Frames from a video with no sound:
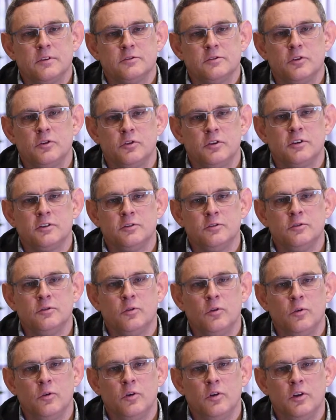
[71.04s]
So you can
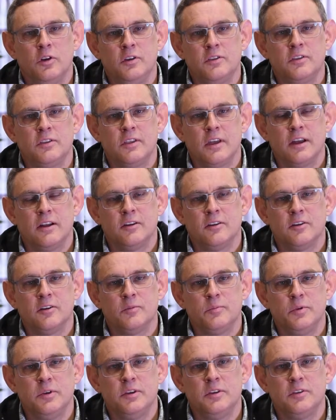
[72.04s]
do either the
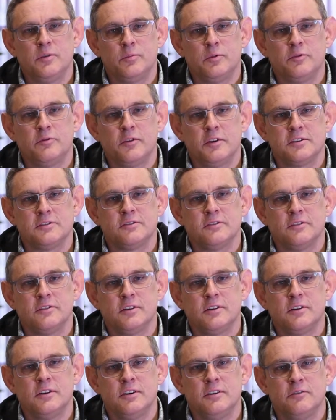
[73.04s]
LLB, the professional
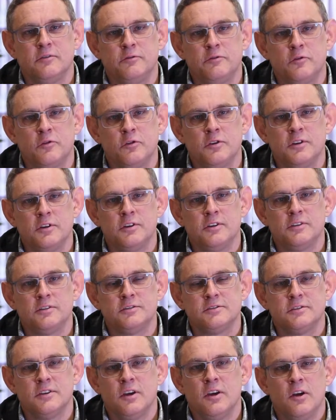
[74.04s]
degree, in 4
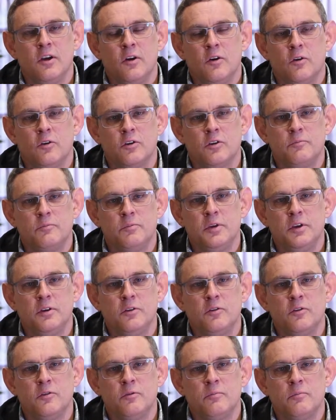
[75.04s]
years, or a
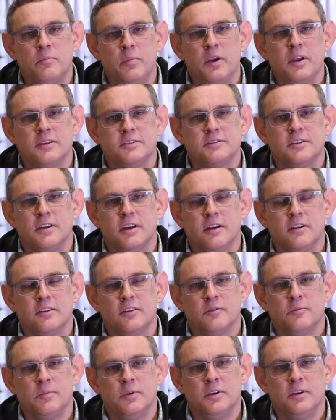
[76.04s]
BCom plus the
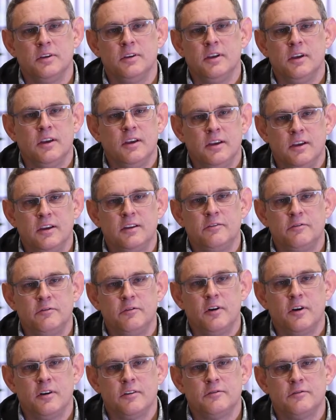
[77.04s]
LLB in
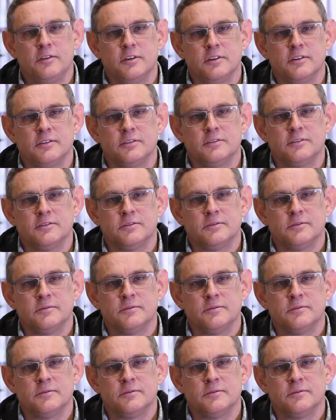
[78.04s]
5 years.